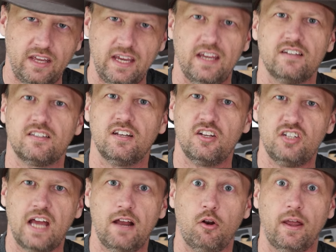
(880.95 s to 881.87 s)
the inks and the
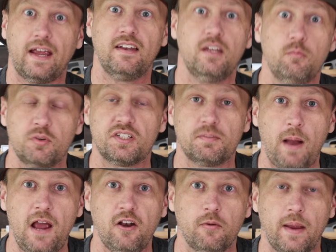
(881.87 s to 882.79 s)
shadow like I did with
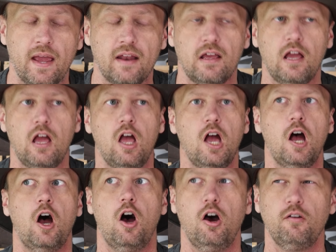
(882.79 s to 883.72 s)
Spider-Man.
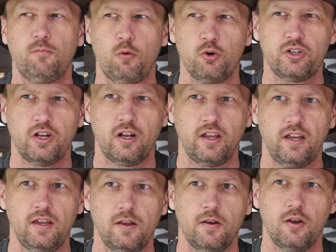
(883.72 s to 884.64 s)

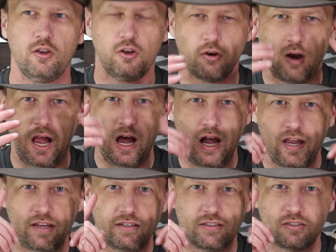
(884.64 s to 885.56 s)
Unfortunately, your
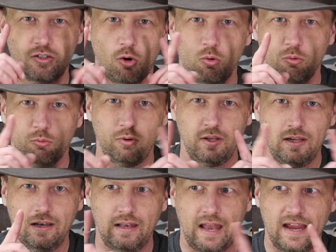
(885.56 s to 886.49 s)
eyes don't
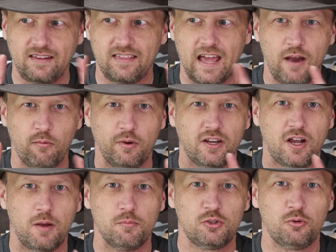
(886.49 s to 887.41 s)
really like that when it
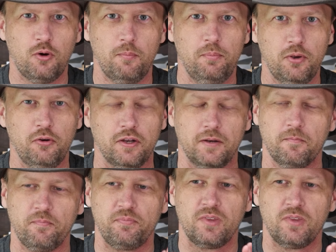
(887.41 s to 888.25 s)
comes to a building.